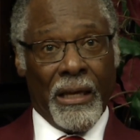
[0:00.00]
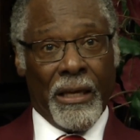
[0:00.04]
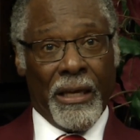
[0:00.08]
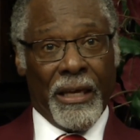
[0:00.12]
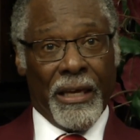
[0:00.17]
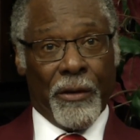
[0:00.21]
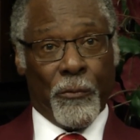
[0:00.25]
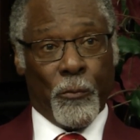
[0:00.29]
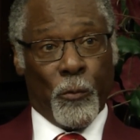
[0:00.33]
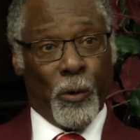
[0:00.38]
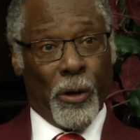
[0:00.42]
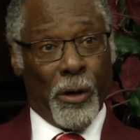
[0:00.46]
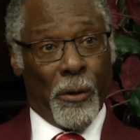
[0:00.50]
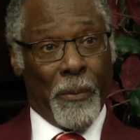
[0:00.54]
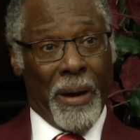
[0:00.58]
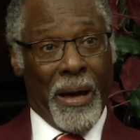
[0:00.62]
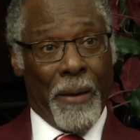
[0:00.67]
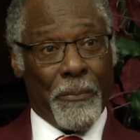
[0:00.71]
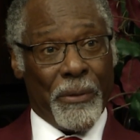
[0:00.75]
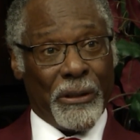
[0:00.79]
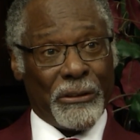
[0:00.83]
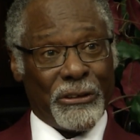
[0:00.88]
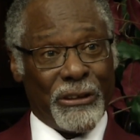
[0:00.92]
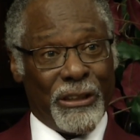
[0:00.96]
And one of my
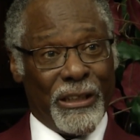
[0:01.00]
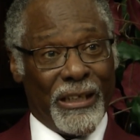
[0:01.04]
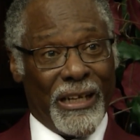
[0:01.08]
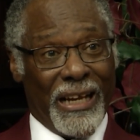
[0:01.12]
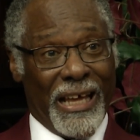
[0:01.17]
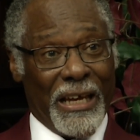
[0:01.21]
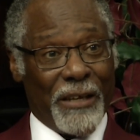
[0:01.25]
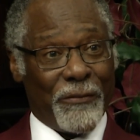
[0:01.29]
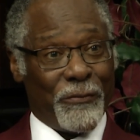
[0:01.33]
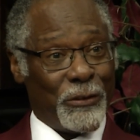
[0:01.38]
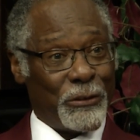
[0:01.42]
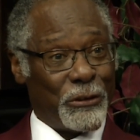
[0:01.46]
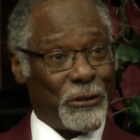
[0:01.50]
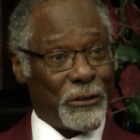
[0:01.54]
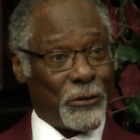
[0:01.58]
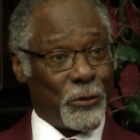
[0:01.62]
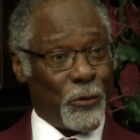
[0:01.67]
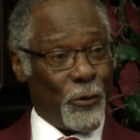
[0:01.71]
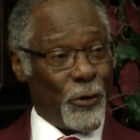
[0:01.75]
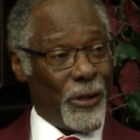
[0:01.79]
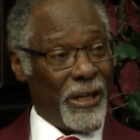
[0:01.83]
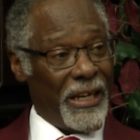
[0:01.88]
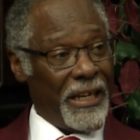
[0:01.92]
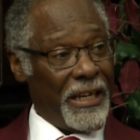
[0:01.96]
missions in life is to go
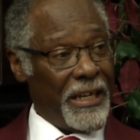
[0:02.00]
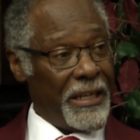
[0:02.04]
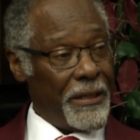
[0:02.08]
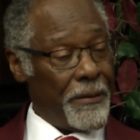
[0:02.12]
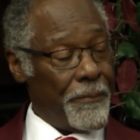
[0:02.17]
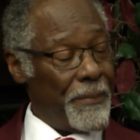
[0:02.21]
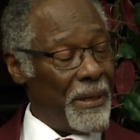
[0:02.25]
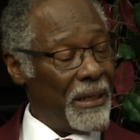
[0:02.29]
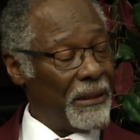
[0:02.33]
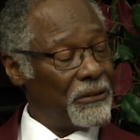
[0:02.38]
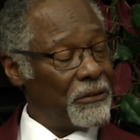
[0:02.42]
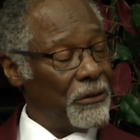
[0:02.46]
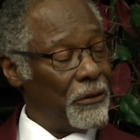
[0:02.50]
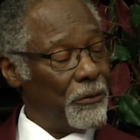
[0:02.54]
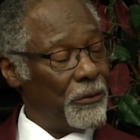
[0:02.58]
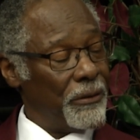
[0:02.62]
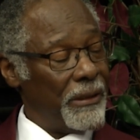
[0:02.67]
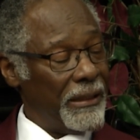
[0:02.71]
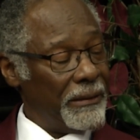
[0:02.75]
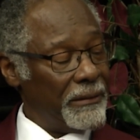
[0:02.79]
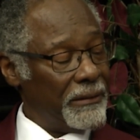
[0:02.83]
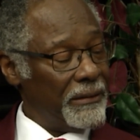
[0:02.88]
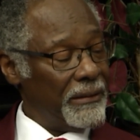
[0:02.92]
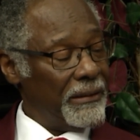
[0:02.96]
ahead and make sure
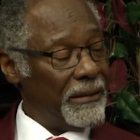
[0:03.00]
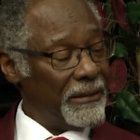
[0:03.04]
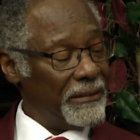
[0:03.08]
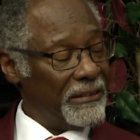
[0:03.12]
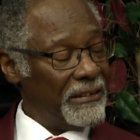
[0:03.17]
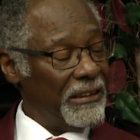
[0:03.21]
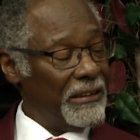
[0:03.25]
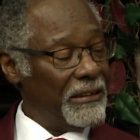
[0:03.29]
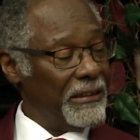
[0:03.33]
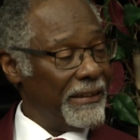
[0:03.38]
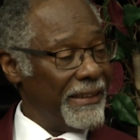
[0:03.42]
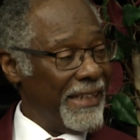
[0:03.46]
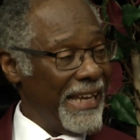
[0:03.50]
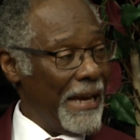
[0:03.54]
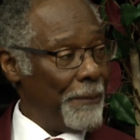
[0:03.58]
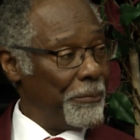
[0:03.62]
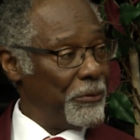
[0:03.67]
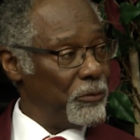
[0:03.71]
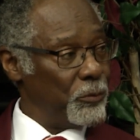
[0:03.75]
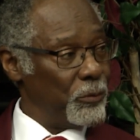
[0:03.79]
that the senior Kappas,